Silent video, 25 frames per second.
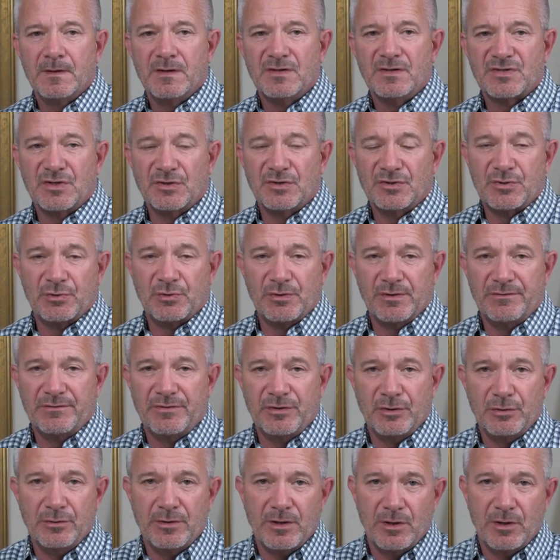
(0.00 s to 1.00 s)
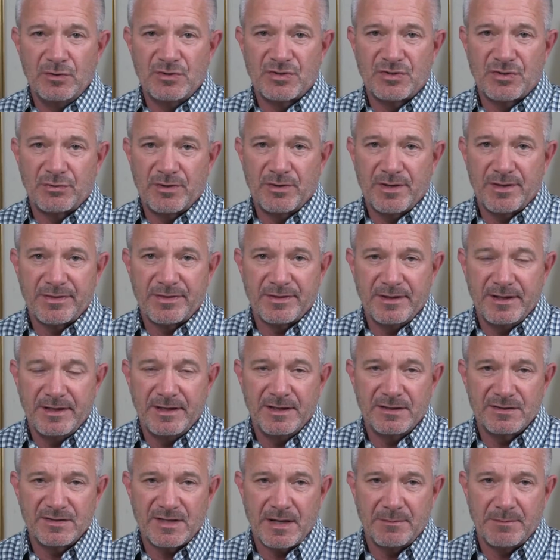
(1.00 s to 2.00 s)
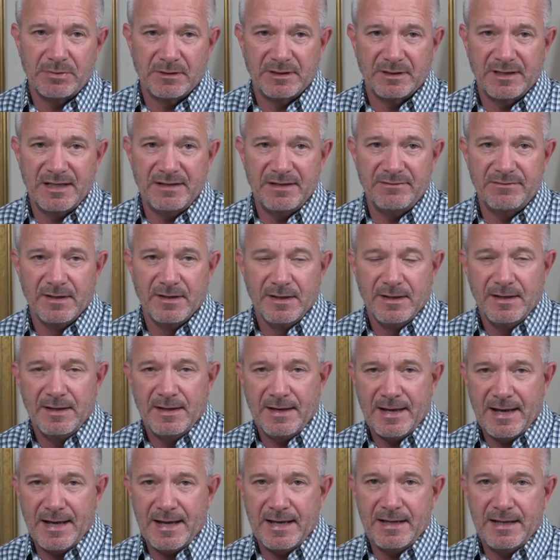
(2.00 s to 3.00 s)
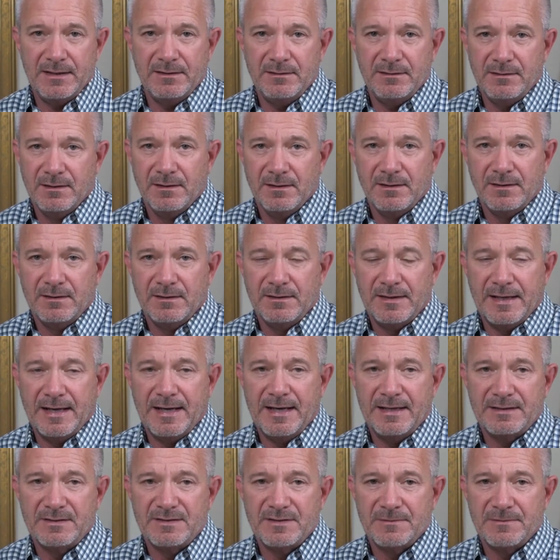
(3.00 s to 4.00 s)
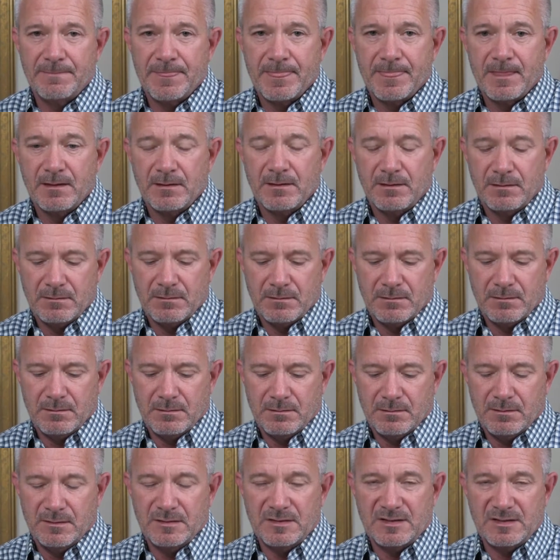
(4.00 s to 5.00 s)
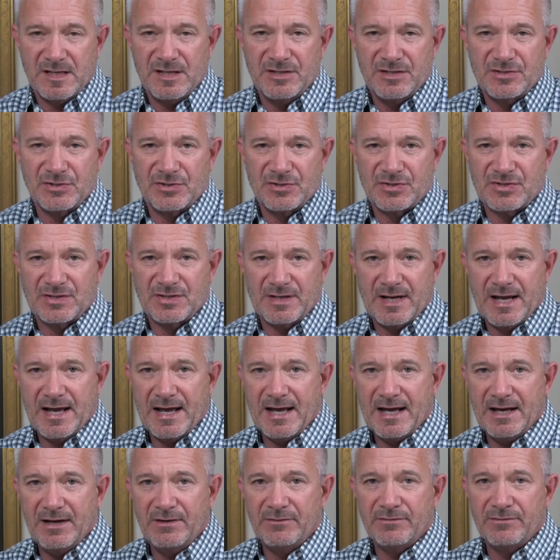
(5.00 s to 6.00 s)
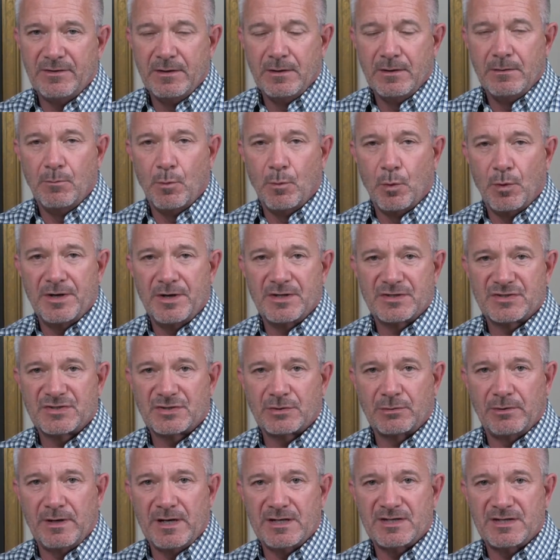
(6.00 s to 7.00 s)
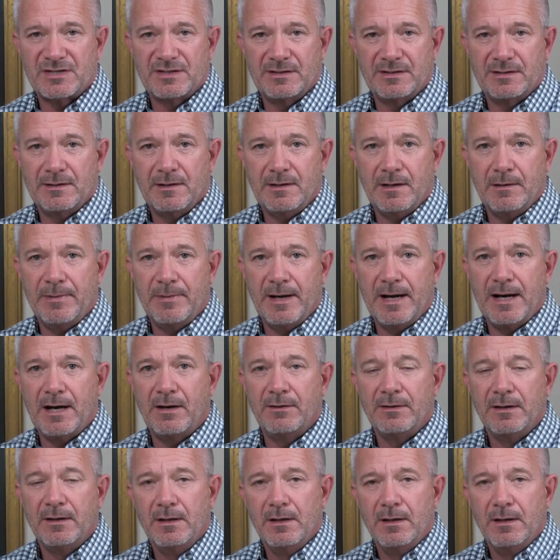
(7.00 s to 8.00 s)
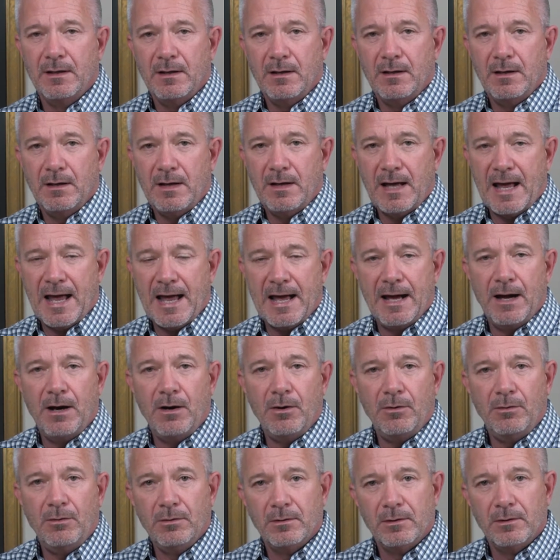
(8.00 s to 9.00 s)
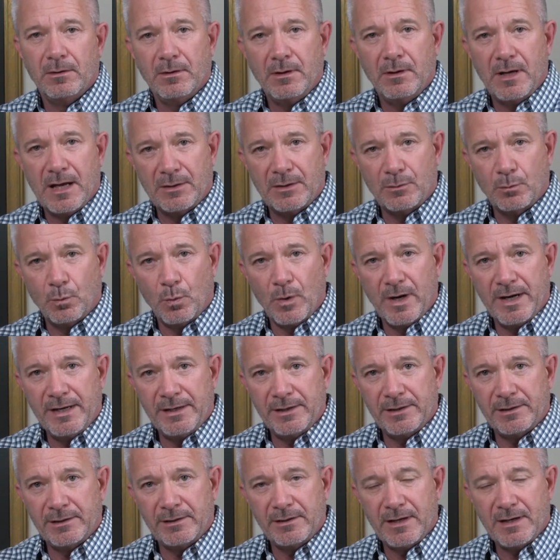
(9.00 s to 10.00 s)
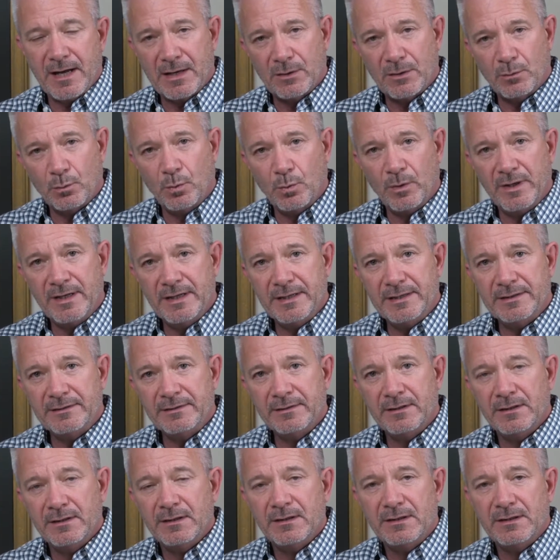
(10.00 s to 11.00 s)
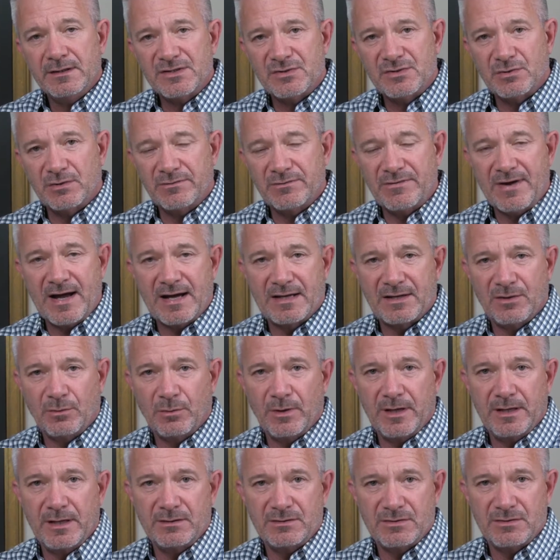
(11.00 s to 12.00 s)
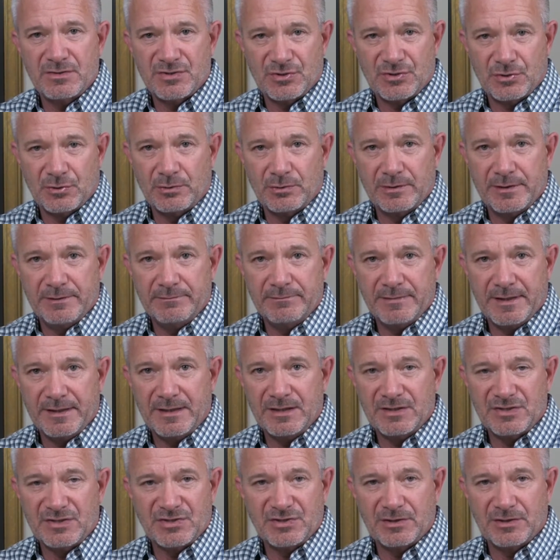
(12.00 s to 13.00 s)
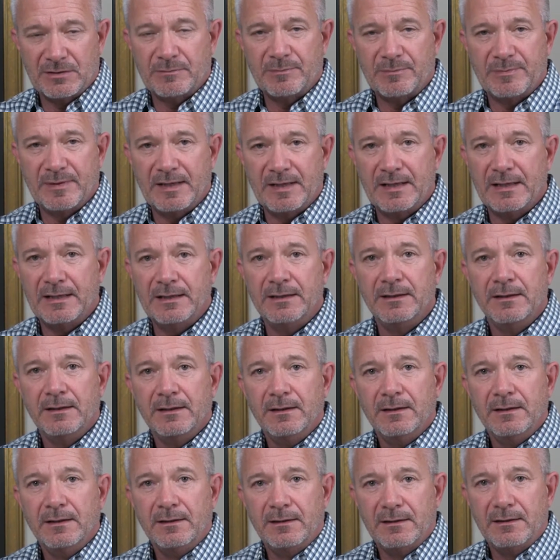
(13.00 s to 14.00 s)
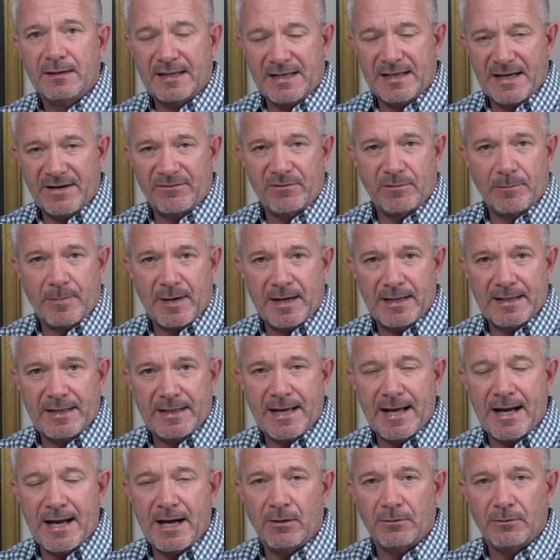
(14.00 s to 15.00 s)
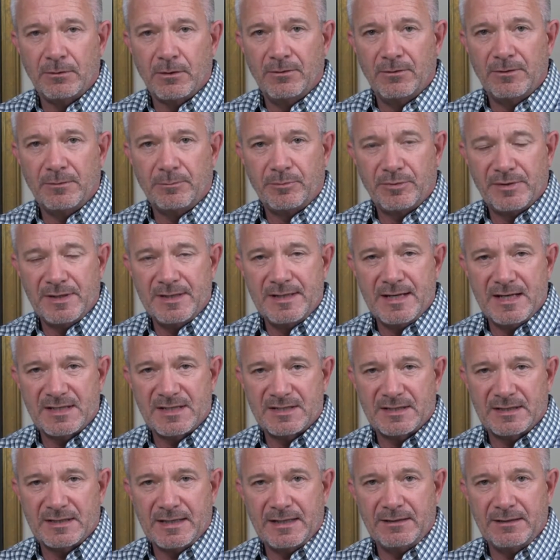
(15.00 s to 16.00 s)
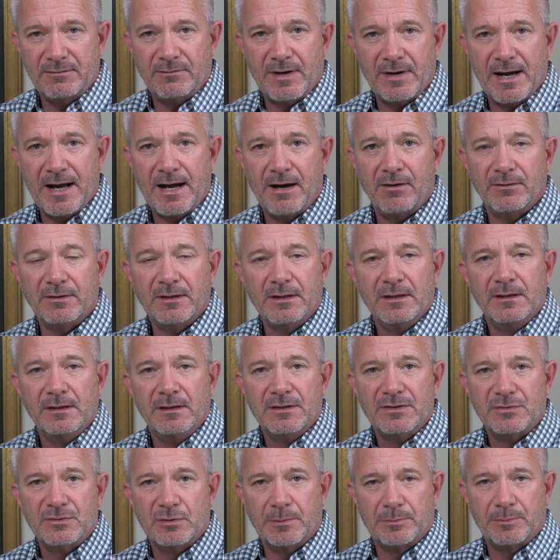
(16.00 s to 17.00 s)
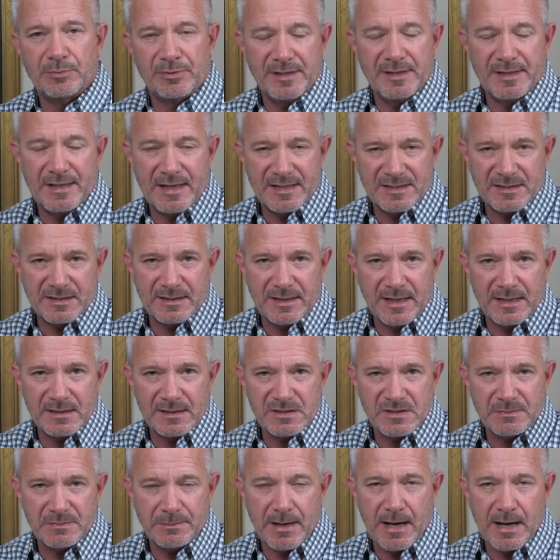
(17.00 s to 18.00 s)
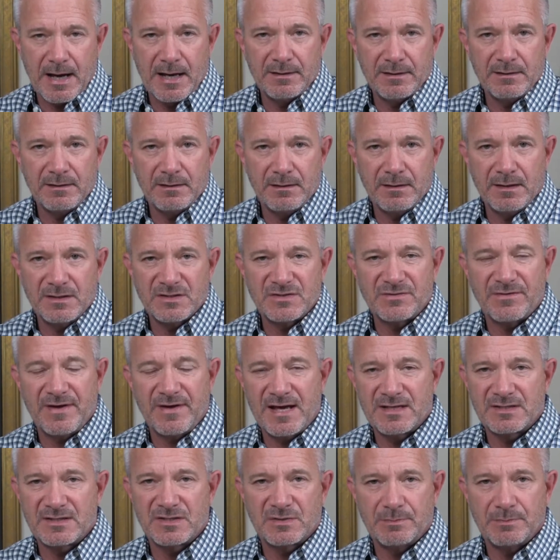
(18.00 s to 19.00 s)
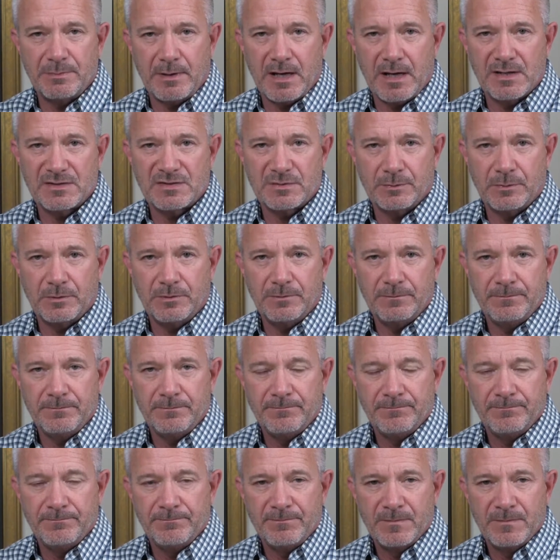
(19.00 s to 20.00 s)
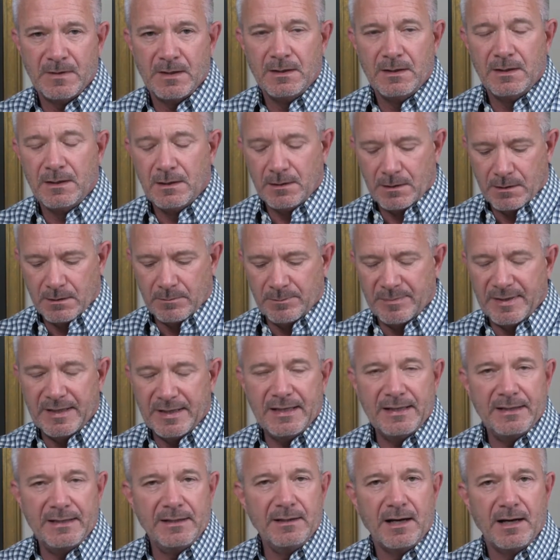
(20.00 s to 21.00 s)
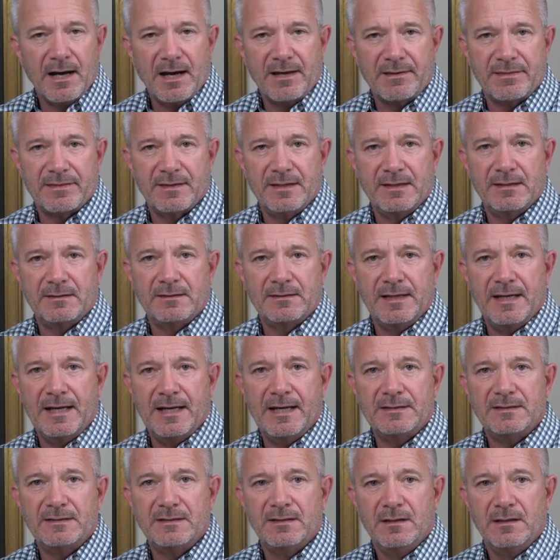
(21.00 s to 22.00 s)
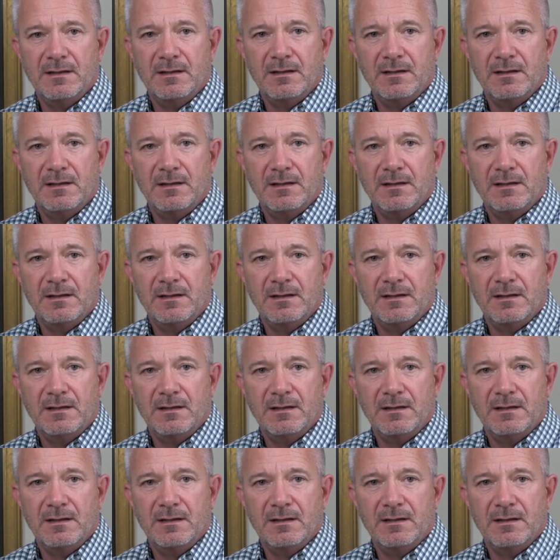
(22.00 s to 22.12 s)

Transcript: So to review those three things, I believe, A, that teachers should have more discretion about how and where and when to evacuate children. And it shouldn't be get everybody out on the pre-designated route to a pre-designated spot as fast as possible. B, I think that